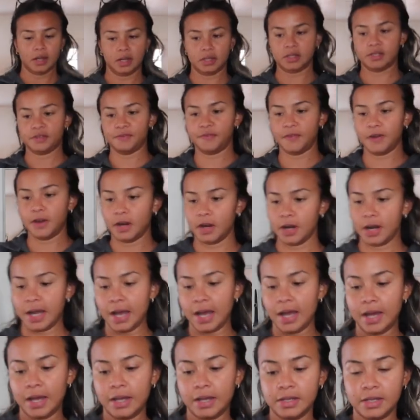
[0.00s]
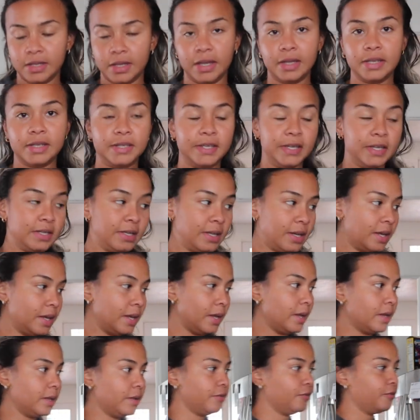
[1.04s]
as far as like
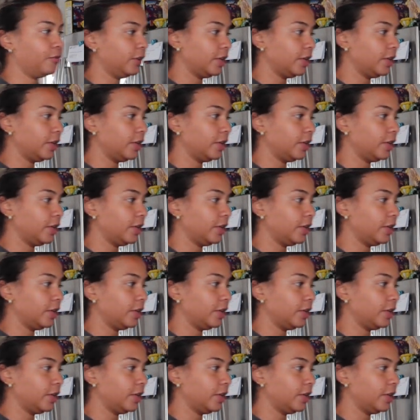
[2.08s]
seasoning and